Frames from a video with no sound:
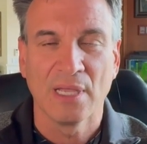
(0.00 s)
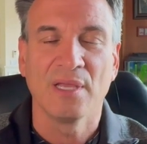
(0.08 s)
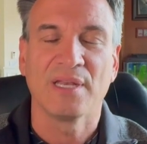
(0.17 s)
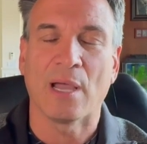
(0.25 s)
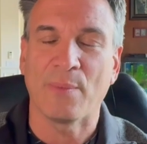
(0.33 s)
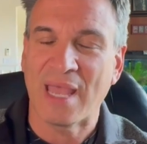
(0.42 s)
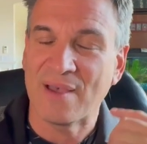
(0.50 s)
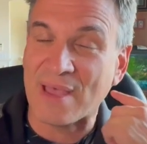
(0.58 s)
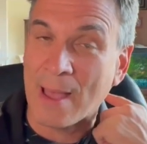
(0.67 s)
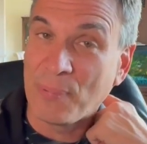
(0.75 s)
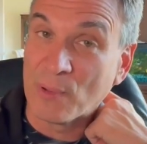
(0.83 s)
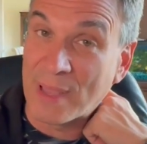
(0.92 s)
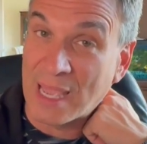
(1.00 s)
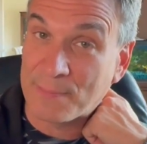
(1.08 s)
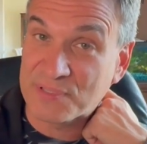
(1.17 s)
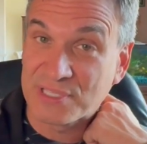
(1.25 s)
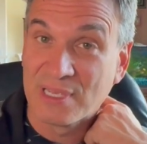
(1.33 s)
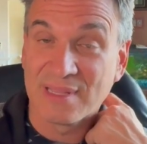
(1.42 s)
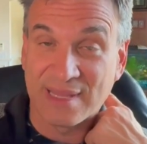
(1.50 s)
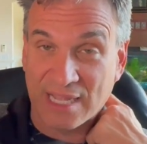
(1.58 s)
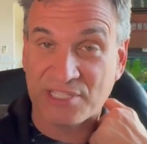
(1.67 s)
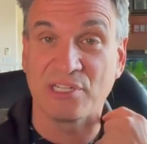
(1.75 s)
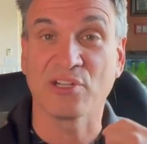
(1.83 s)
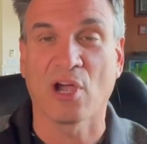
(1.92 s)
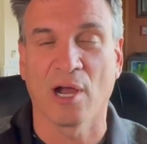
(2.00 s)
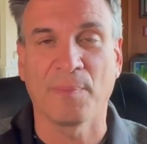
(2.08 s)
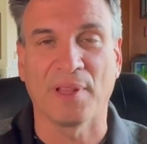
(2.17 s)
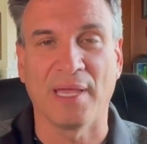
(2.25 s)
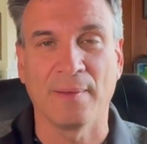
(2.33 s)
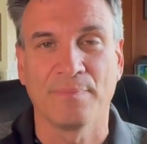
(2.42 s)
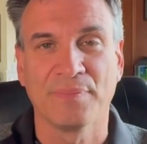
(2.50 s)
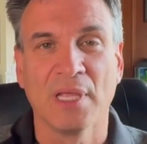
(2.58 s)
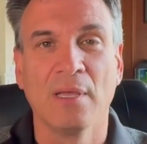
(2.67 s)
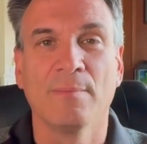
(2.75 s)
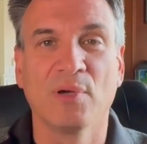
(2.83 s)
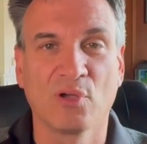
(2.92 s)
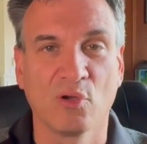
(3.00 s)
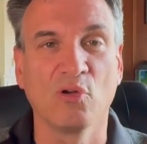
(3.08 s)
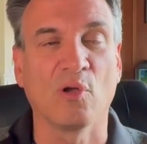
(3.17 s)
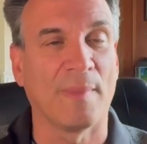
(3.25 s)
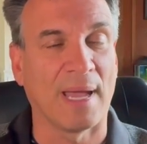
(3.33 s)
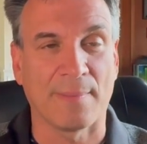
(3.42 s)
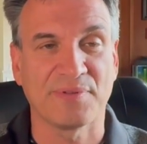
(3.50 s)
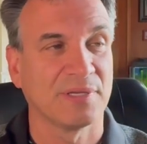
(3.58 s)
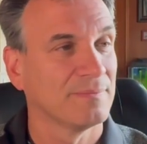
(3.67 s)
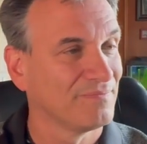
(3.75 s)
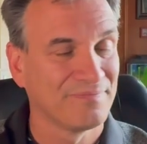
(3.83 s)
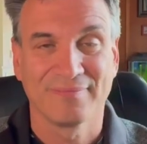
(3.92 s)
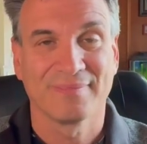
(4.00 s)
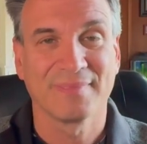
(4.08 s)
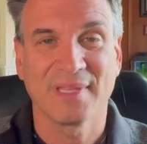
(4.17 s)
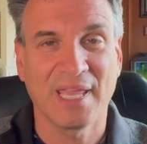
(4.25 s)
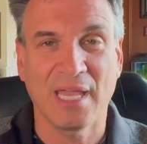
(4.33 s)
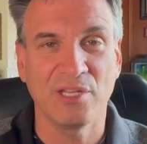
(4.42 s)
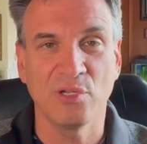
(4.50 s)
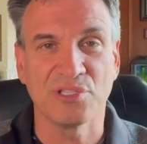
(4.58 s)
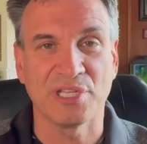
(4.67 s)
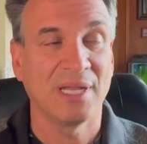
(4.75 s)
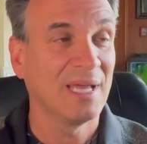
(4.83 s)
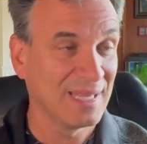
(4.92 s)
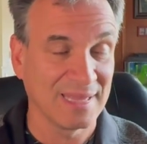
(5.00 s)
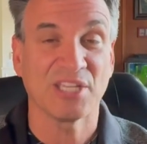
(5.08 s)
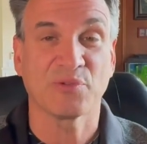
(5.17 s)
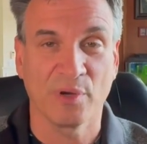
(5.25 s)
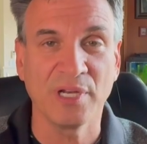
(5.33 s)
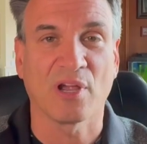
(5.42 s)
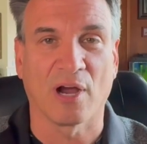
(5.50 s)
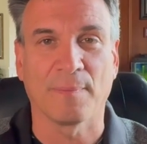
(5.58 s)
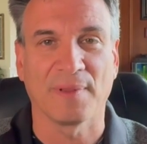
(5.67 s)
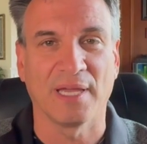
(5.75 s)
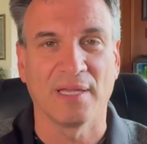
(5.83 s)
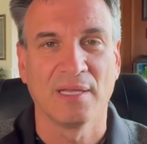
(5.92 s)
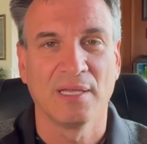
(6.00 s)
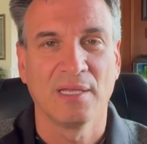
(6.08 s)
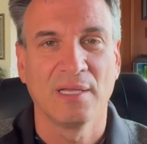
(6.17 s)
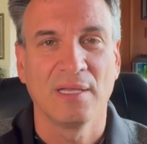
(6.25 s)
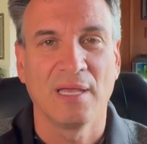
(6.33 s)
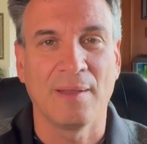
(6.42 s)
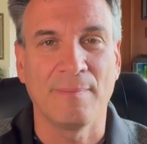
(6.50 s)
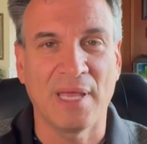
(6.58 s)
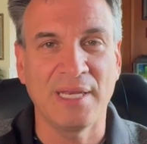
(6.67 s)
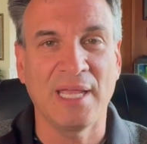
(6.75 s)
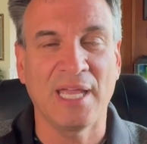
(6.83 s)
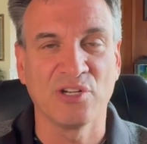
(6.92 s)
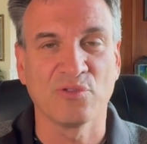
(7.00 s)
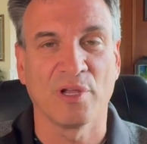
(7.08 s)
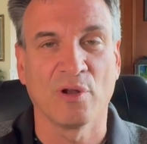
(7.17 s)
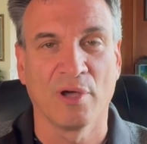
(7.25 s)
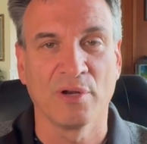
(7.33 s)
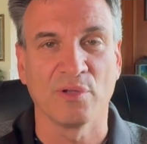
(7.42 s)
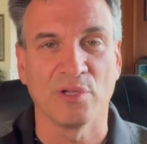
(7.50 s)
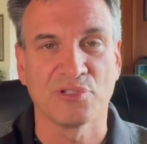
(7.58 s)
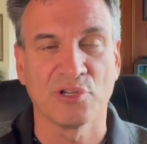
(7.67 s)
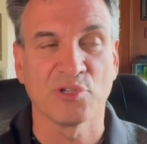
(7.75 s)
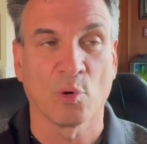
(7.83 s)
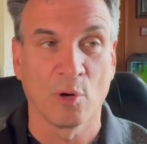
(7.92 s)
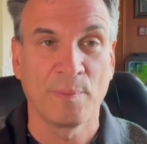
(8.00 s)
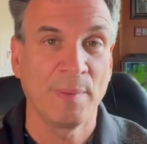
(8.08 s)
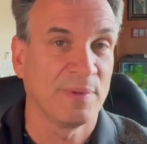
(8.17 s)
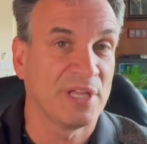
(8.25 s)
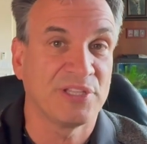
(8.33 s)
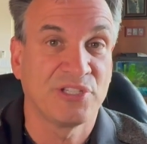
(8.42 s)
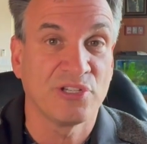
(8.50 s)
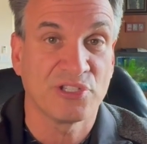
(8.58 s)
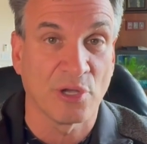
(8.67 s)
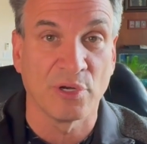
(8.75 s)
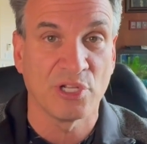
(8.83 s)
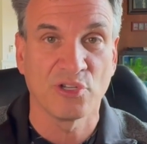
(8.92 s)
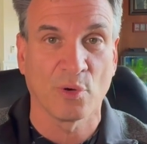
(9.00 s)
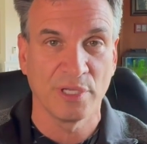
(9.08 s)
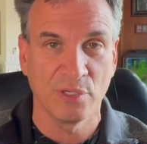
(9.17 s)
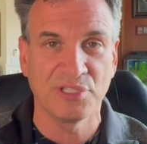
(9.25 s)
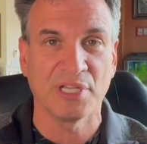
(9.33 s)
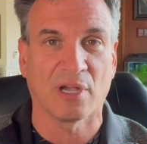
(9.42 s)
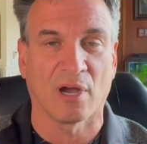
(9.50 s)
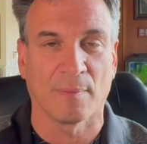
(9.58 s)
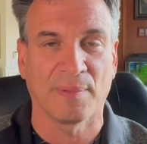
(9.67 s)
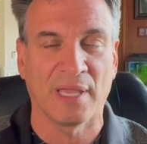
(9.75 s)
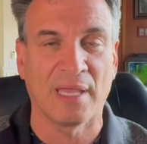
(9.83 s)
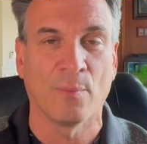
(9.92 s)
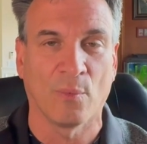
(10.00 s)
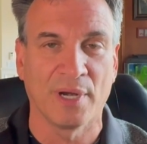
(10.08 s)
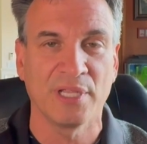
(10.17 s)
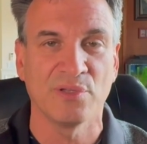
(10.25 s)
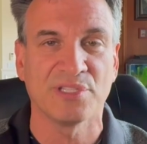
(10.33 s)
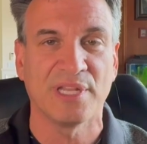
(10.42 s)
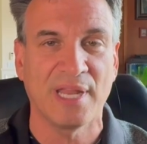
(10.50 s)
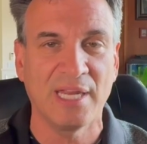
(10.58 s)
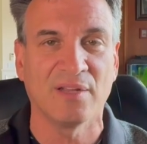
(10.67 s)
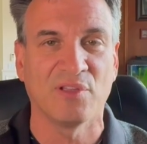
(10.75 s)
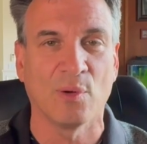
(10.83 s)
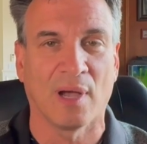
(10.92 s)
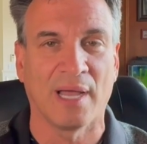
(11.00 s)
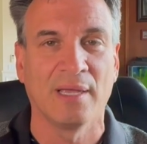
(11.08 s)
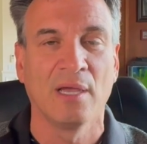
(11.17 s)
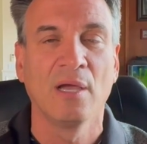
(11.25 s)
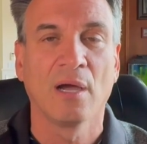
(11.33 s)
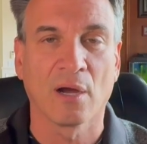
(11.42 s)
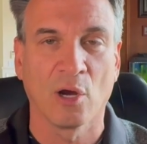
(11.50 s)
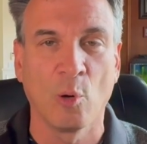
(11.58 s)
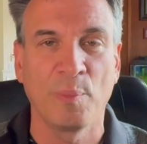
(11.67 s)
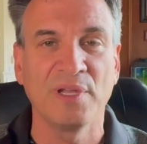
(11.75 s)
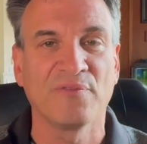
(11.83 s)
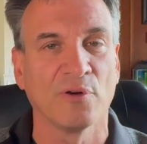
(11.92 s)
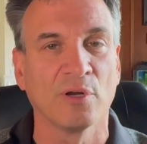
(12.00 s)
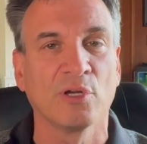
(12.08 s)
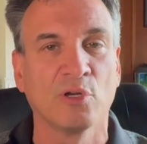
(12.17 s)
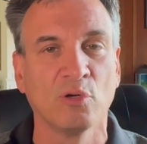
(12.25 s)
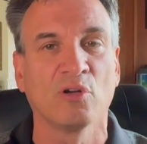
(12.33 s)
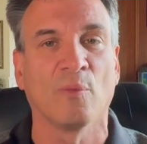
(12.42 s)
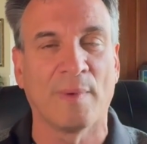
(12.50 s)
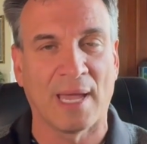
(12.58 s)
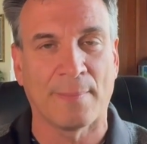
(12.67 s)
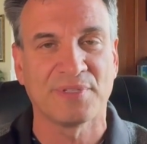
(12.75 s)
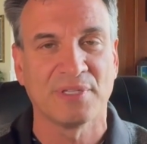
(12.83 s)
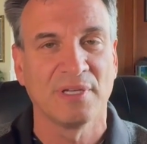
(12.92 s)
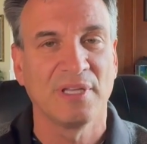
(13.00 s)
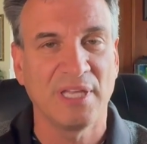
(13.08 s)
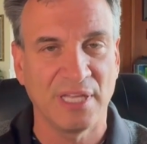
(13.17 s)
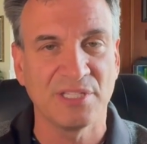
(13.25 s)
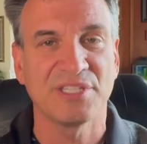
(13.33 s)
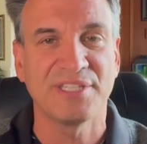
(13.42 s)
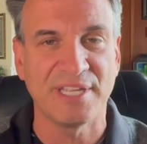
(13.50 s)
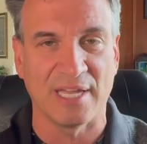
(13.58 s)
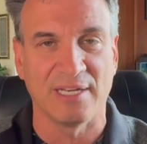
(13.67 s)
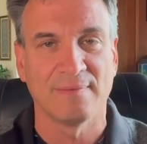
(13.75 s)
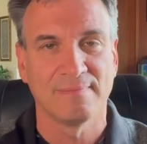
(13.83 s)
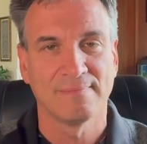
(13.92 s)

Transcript: Now, we have Apple Maps, that's in CarPlay, but Google Maps can't use it unless we're in CarPlay. And many Android Auto users, or people that just don't enjoy using CarPlay and want to use the native UI, are hoping for Google Maps instead.